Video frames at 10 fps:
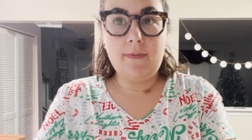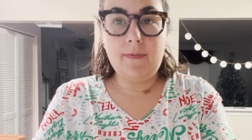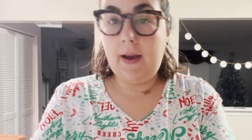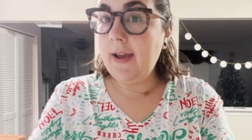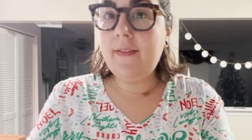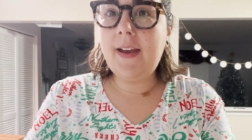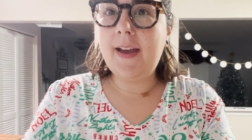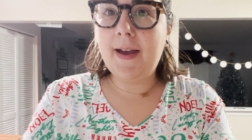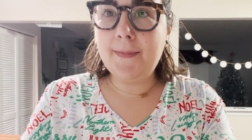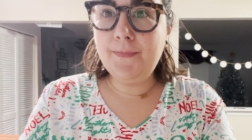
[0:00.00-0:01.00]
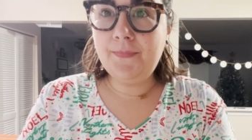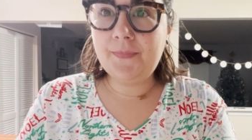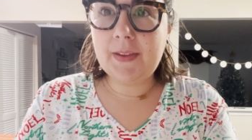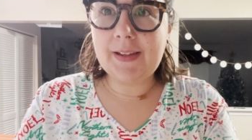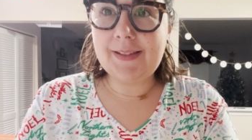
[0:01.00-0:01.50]
5 a.m.
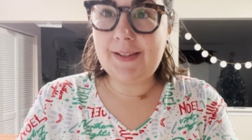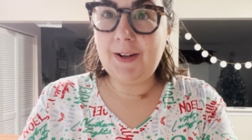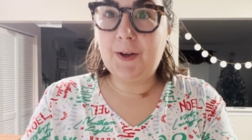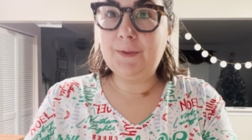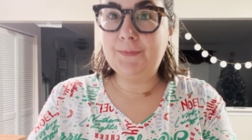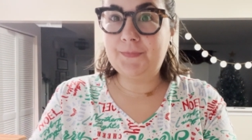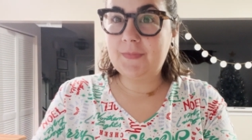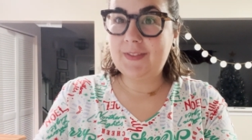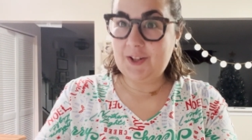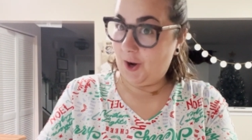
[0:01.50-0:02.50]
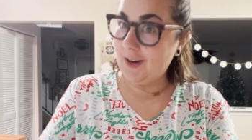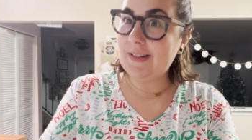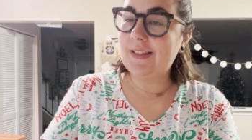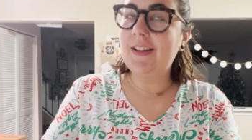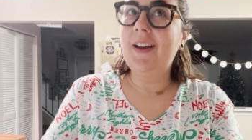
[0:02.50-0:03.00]
because, you know,
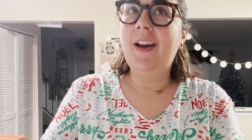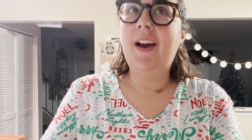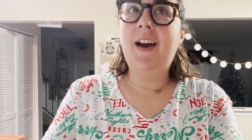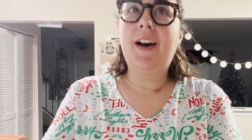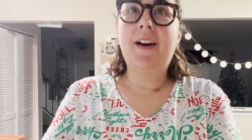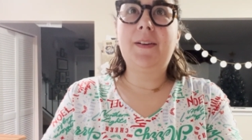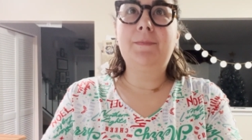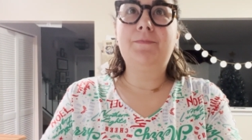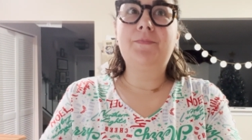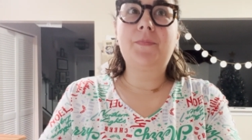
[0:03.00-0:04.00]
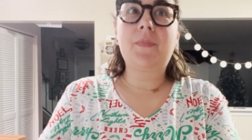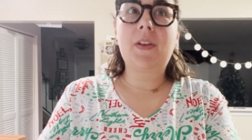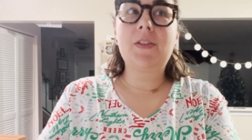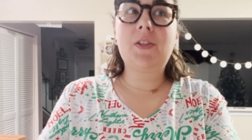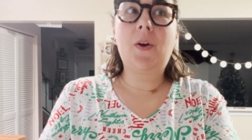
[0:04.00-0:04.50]
dogs. Um,
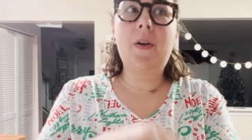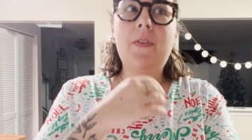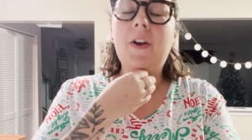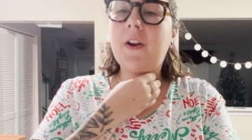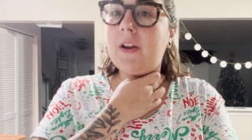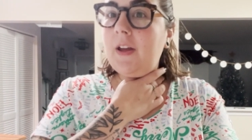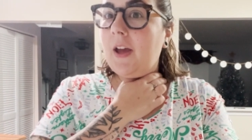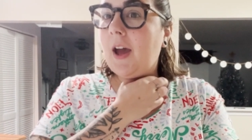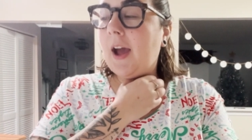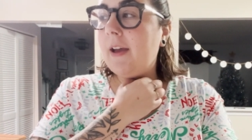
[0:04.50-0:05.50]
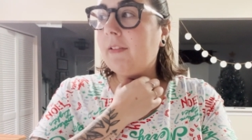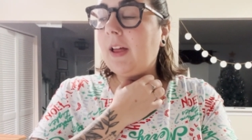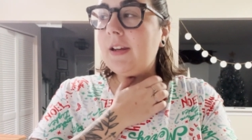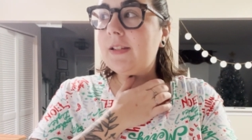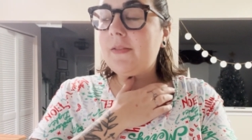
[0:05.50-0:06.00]
so I figured I have a
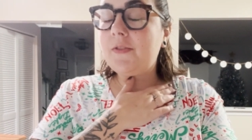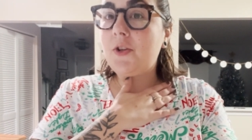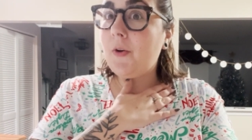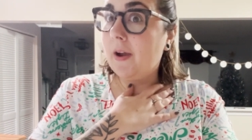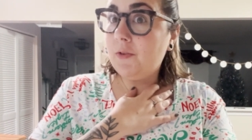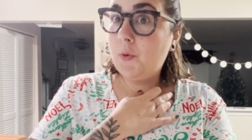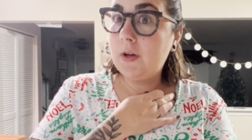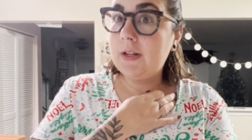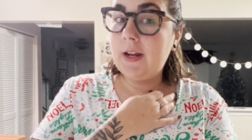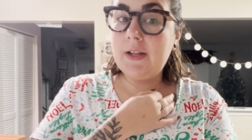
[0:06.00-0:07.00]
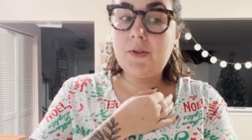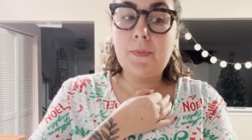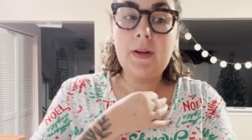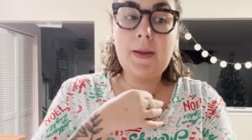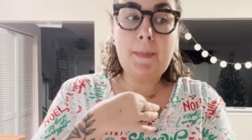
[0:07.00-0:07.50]
lot of stuff to do after work today, so I'm
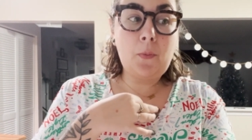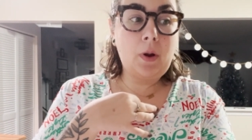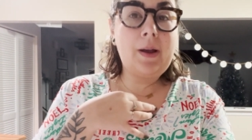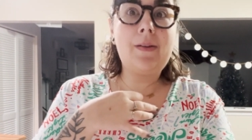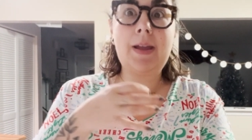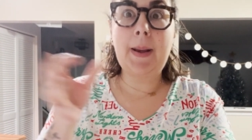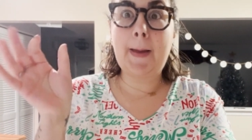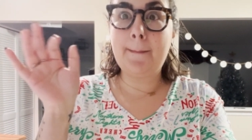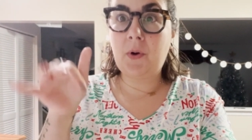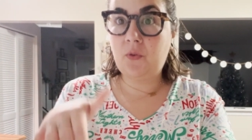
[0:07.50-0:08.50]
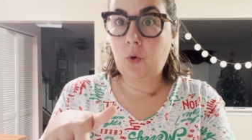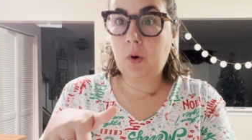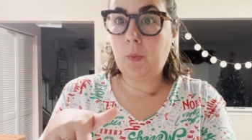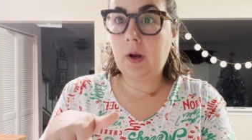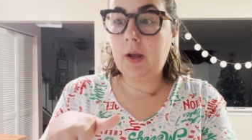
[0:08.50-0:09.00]
gonna get my workout in
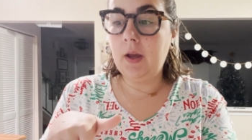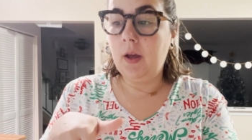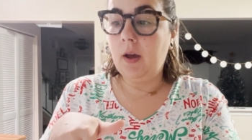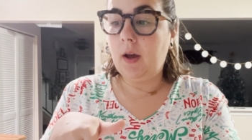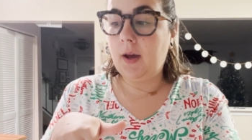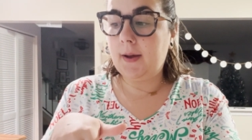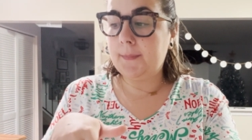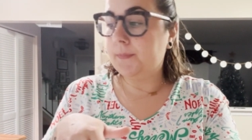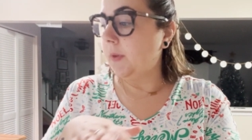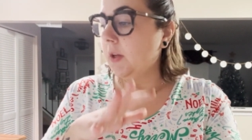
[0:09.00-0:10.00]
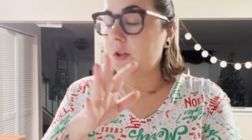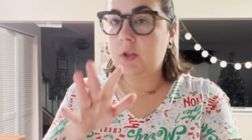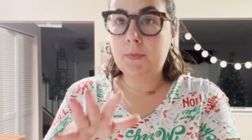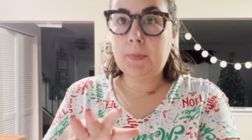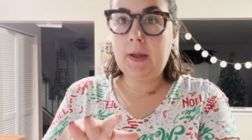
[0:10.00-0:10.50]
before work. Um,
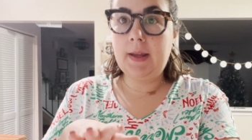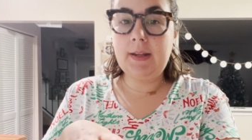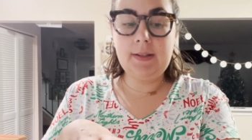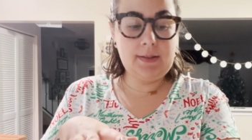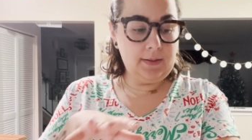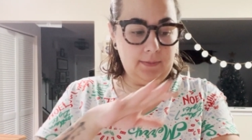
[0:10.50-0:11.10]
so the plan is,